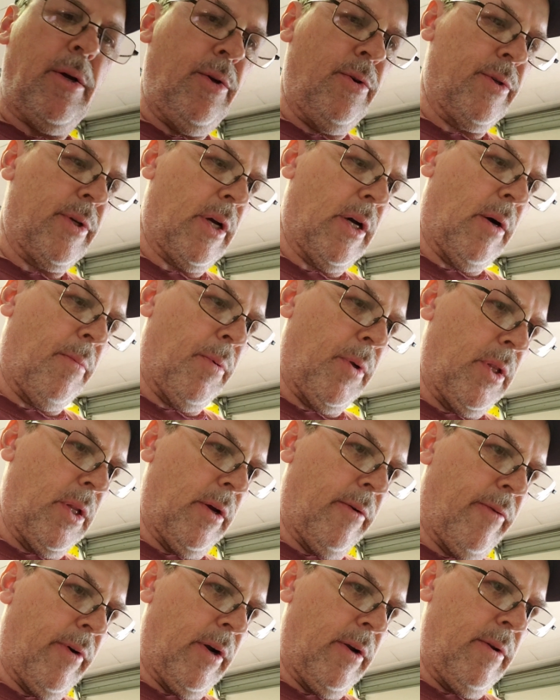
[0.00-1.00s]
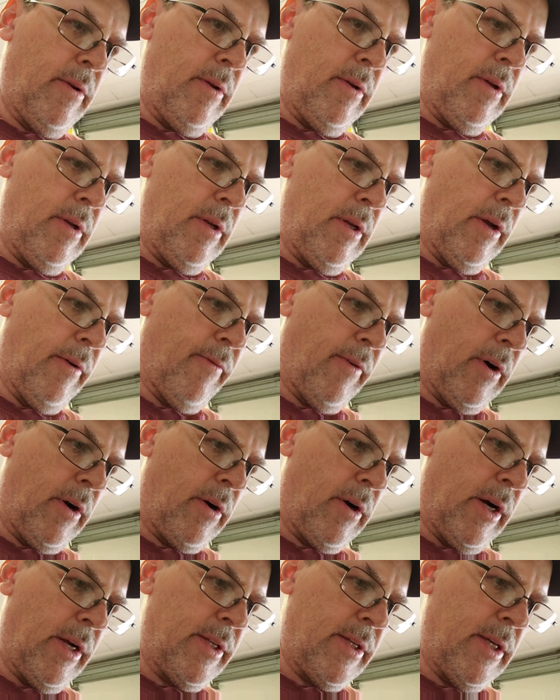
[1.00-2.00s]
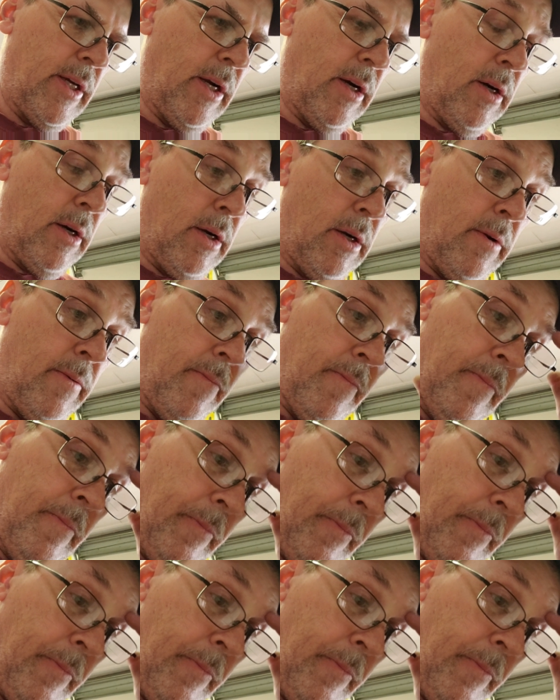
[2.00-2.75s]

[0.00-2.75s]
use a couple different grits here, and